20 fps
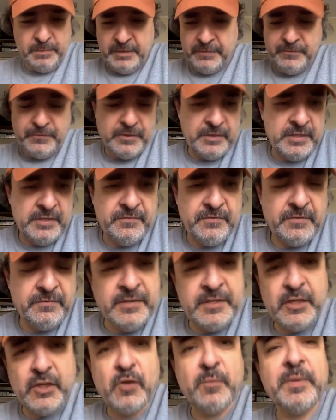be for a different
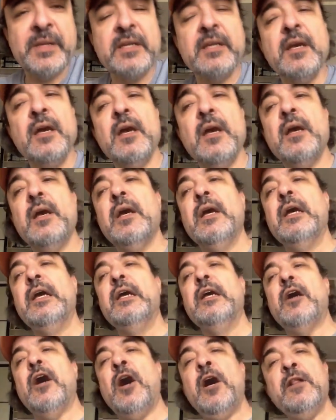video. But
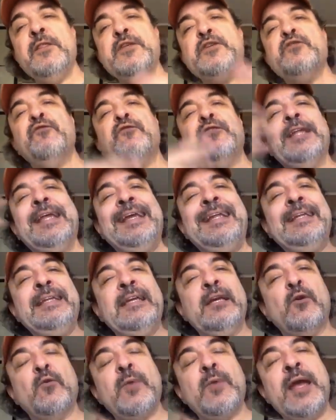all this
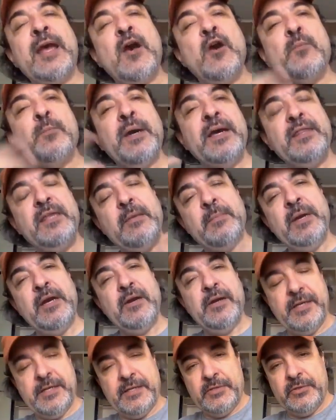flailing around by the
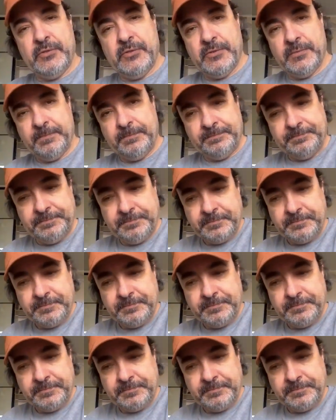Americans,